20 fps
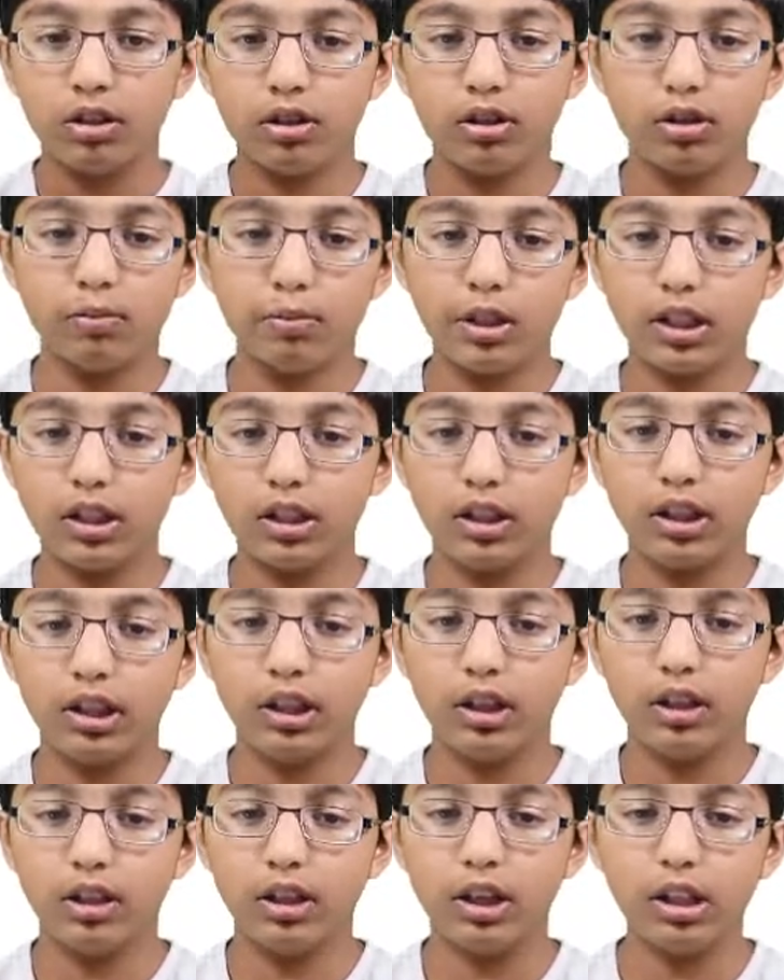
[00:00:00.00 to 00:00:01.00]
so
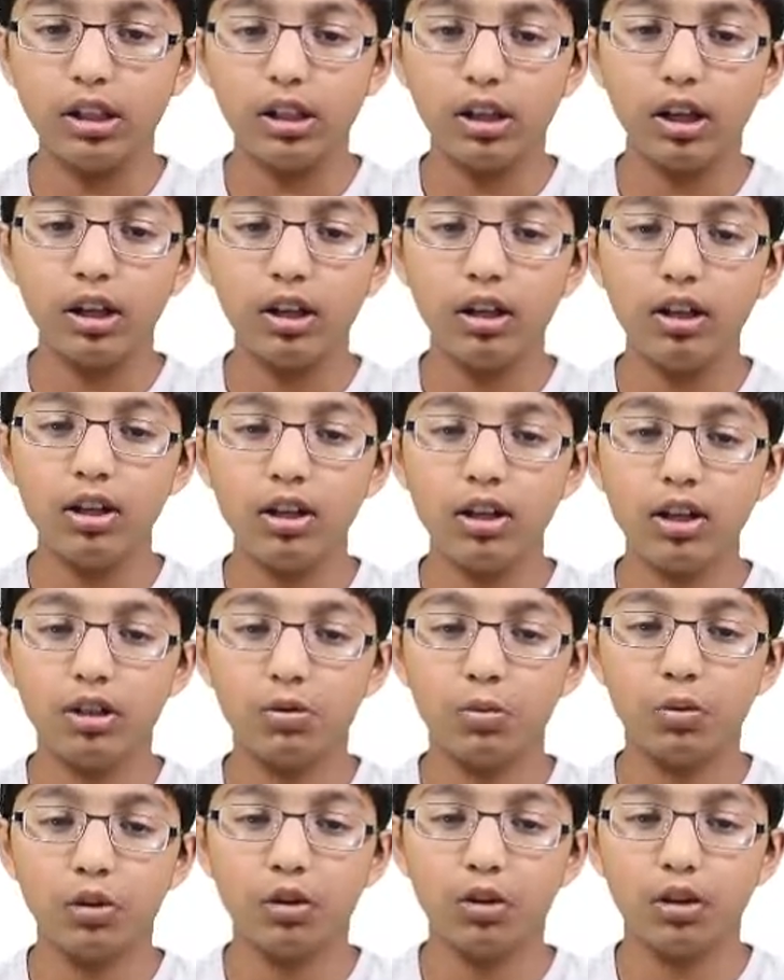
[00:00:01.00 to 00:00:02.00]
basically this colour
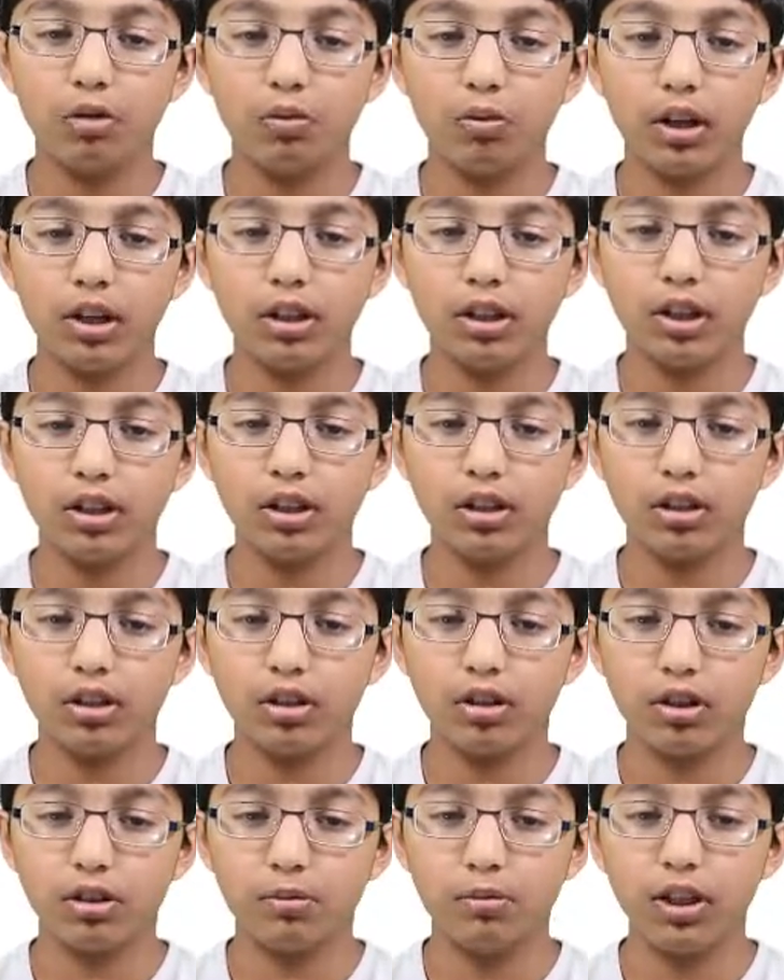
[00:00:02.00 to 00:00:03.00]
is what the writing is
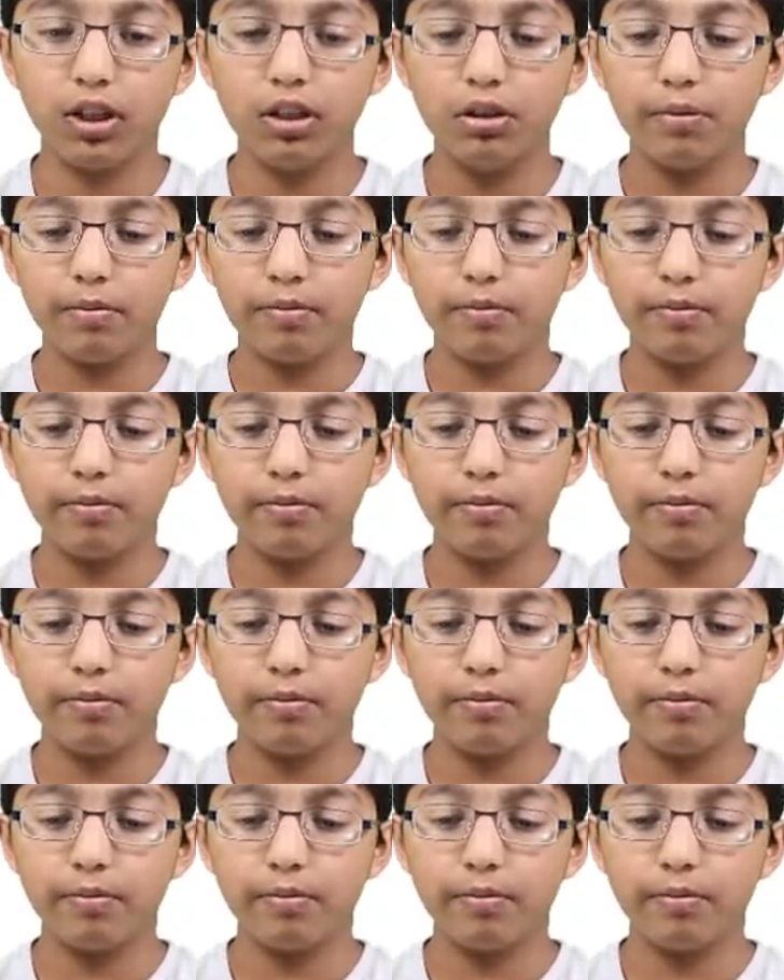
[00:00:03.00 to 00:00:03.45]
going to be